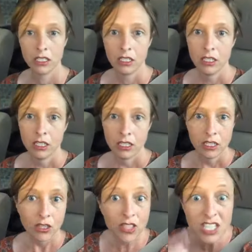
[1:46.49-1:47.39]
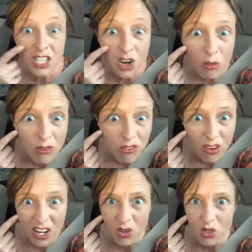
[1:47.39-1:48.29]
Look at these terrible
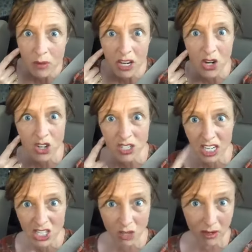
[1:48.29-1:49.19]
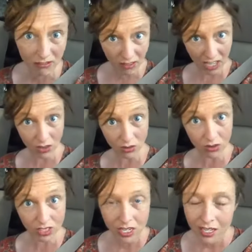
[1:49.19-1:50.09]
freckles. Oh my gosh, I'm getting so many
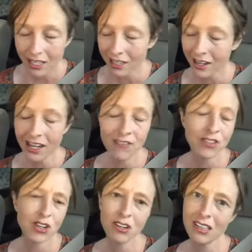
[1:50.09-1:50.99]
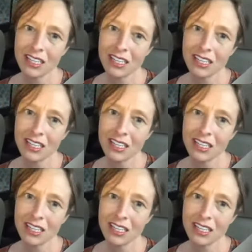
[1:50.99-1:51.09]
freckles. Like I have totally...